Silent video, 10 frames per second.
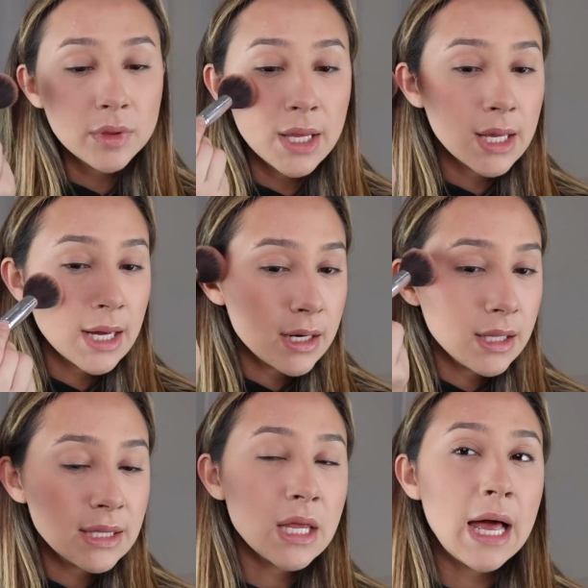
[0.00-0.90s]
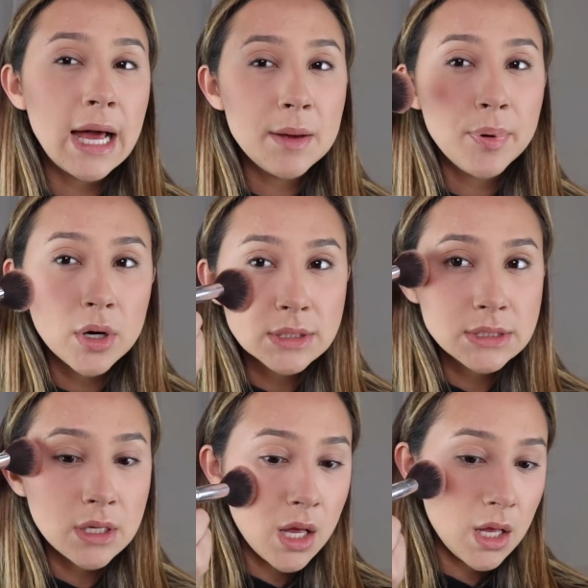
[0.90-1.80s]
Like kind of like the high
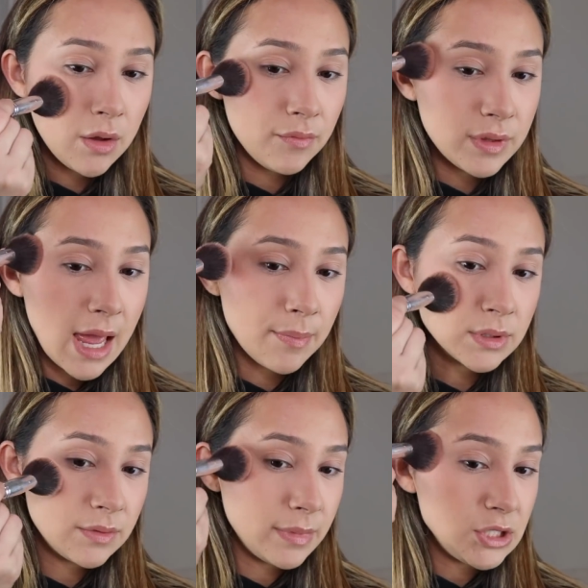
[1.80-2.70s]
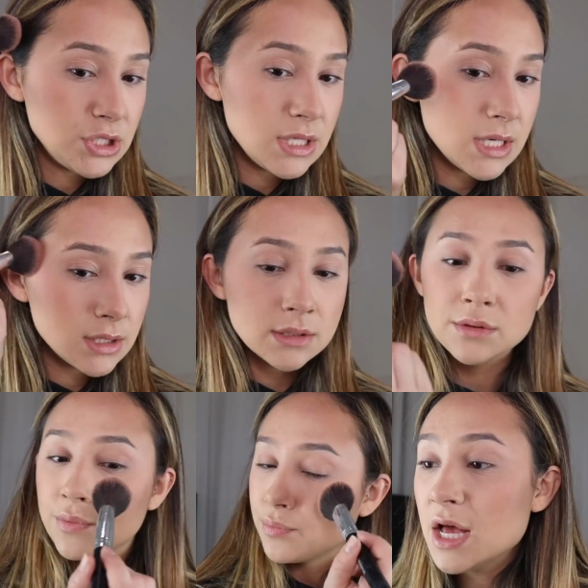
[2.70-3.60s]
parts of the apples of my cheeks.
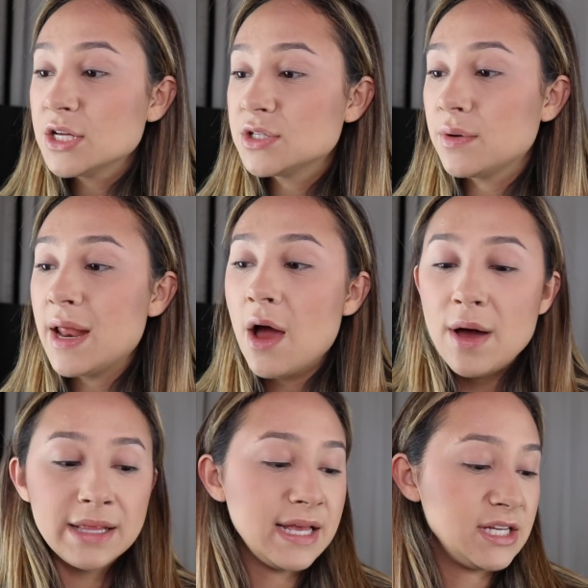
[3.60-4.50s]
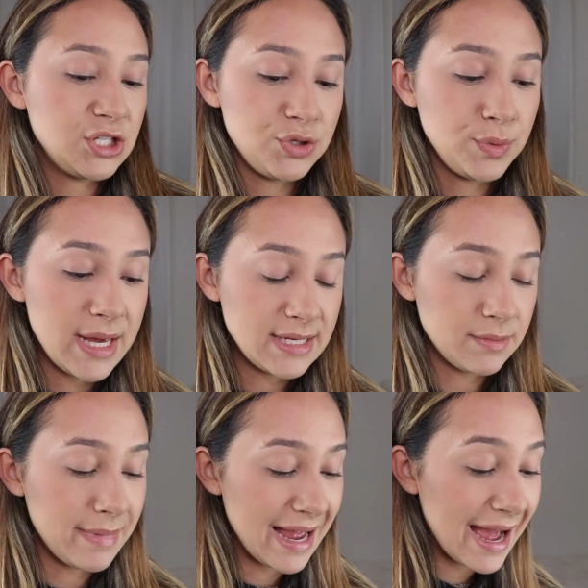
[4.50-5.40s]
So now I like to get
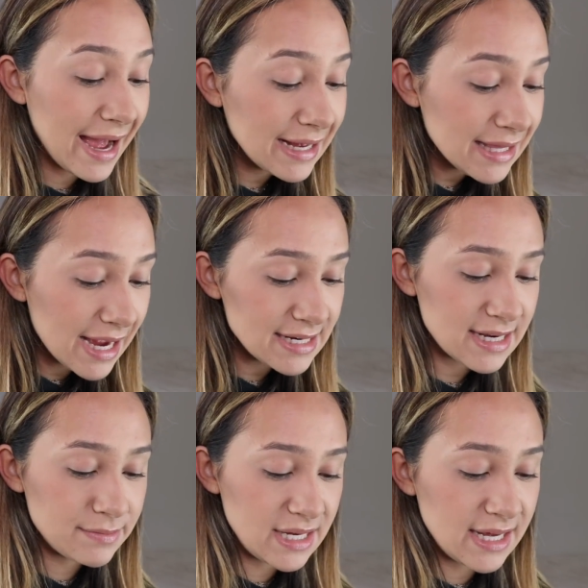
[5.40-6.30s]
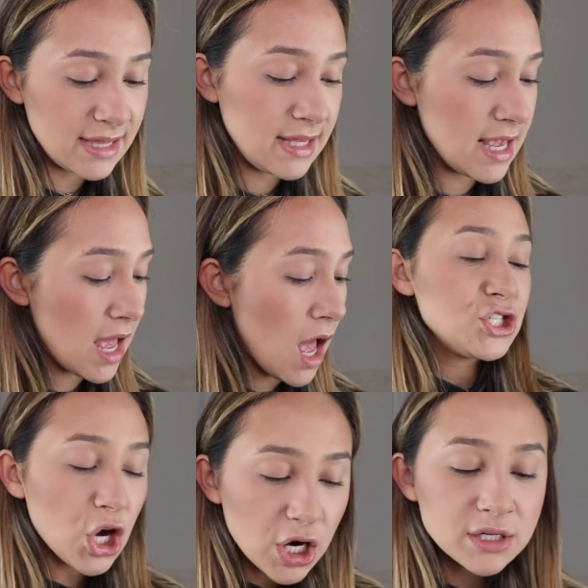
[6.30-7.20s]
my highlight. I'm taking the
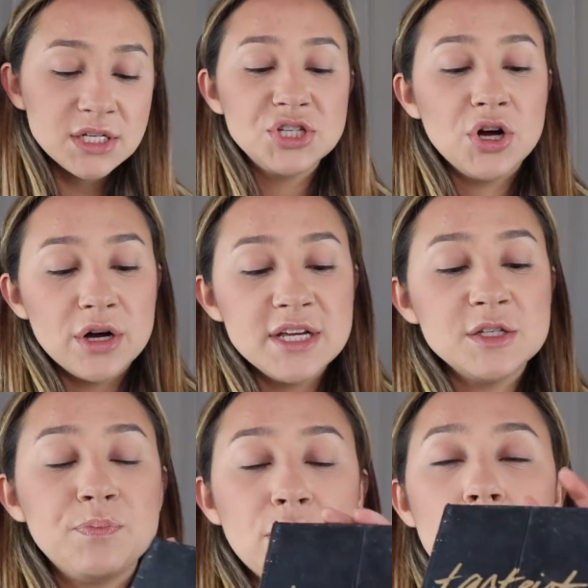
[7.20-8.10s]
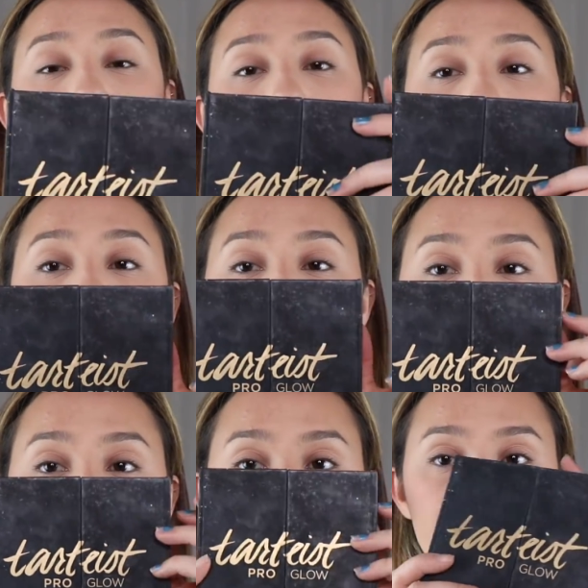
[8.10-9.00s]
Tarte's Pro Glow
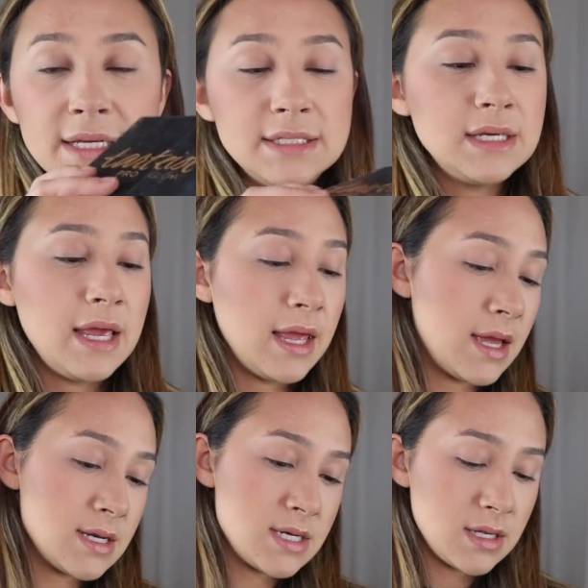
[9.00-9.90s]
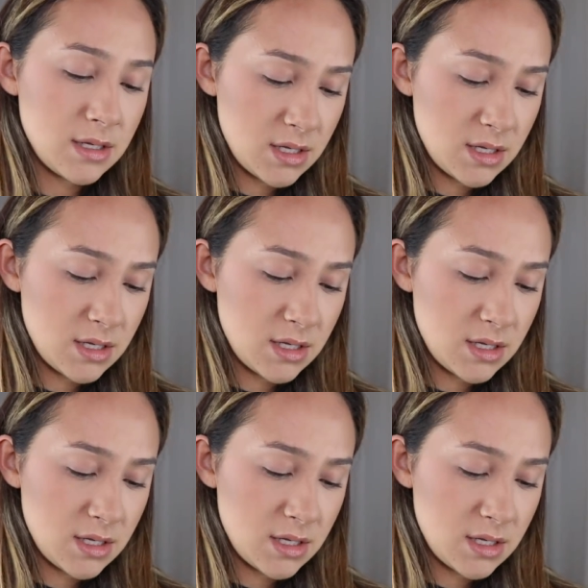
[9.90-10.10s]
palette and,